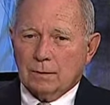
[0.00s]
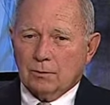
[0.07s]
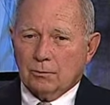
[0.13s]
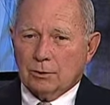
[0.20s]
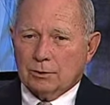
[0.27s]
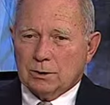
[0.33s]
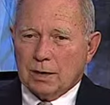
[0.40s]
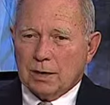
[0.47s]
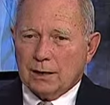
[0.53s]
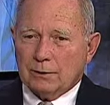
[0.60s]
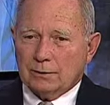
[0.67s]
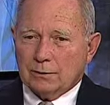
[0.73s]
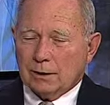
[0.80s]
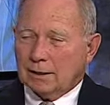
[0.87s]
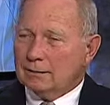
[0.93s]

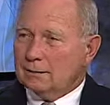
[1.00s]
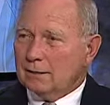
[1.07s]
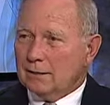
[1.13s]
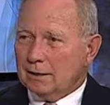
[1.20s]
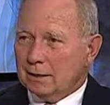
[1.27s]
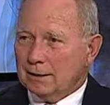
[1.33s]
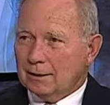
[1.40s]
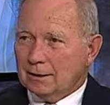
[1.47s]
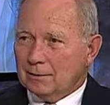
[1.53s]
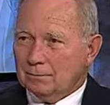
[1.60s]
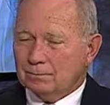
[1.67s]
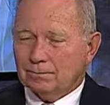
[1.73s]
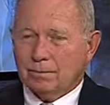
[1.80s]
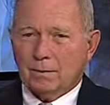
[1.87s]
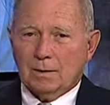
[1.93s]
retired in 1980,
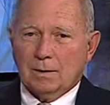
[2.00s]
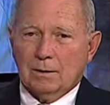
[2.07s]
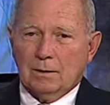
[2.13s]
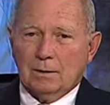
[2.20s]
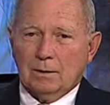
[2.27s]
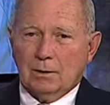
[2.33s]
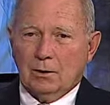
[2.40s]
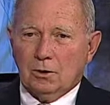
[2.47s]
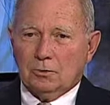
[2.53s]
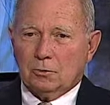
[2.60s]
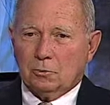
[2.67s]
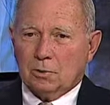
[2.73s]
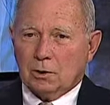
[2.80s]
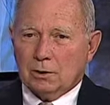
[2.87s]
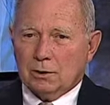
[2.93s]

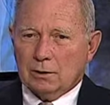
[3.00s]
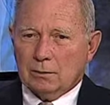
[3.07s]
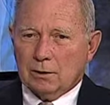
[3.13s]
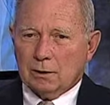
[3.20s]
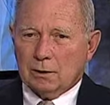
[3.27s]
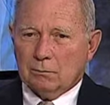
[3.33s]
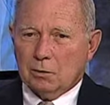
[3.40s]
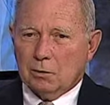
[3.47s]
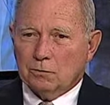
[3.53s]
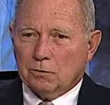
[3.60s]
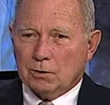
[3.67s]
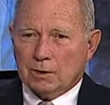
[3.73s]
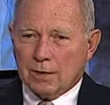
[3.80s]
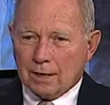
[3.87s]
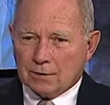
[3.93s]
ultimately moved
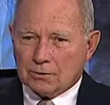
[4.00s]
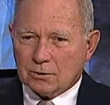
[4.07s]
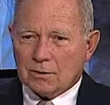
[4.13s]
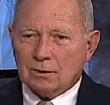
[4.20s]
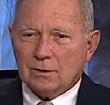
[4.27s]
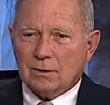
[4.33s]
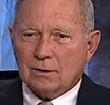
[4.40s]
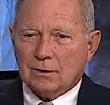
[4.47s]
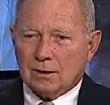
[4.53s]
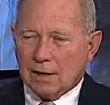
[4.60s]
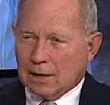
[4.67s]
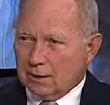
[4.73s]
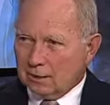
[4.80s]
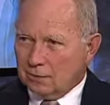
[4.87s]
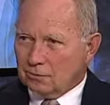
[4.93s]
to Destin in the
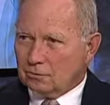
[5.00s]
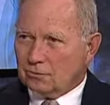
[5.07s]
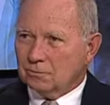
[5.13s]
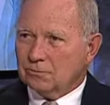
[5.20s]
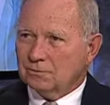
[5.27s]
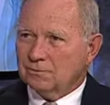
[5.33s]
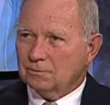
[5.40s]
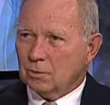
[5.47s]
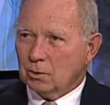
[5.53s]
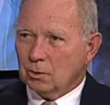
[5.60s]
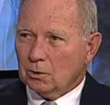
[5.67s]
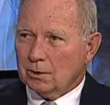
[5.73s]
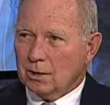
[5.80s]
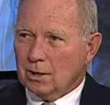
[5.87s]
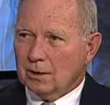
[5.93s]
80s,
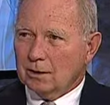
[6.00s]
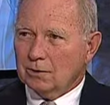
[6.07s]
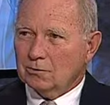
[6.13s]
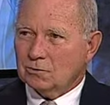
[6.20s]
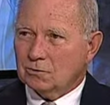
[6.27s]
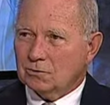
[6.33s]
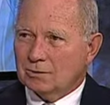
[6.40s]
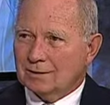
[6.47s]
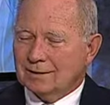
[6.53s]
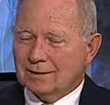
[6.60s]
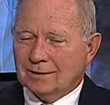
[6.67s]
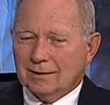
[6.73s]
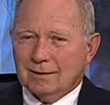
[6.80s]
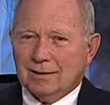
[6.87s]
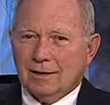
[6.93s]
early 80s.
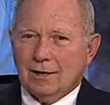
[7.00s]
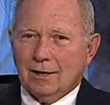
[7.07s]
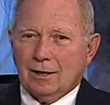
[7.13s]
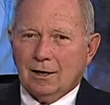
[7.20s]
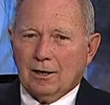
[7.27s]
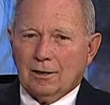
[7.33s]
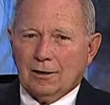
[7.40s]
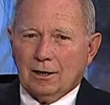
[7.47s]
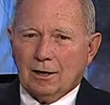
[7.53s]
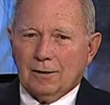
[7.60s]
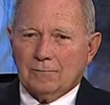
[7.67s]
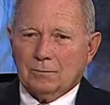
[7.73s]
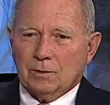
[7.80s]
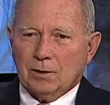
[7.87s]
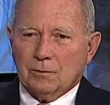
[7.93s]
And
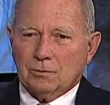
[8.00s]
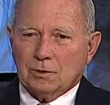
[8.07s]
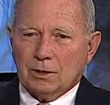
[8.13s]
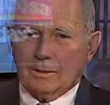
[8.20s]
it was